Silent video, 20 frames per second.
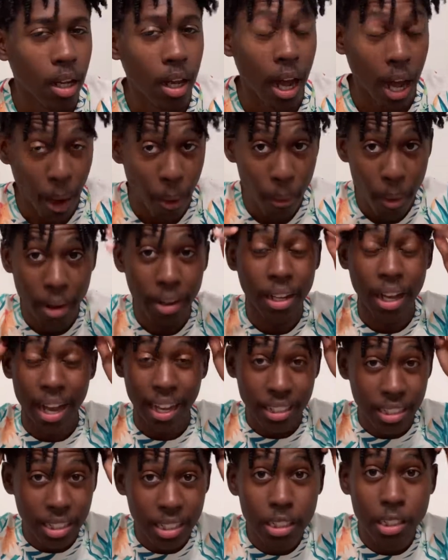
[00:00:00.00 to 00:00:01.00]
I want to
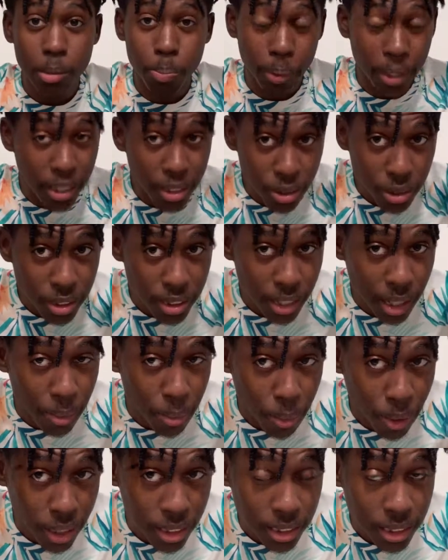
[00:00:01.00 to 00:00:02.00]
actually speak to
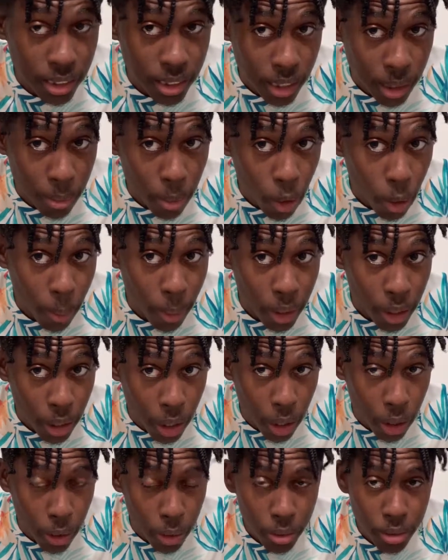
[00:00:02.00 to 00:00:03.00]
someone since I'm home
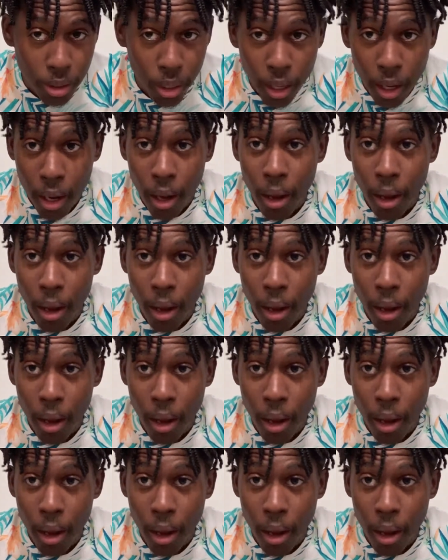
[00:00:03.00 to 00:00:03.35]
alone.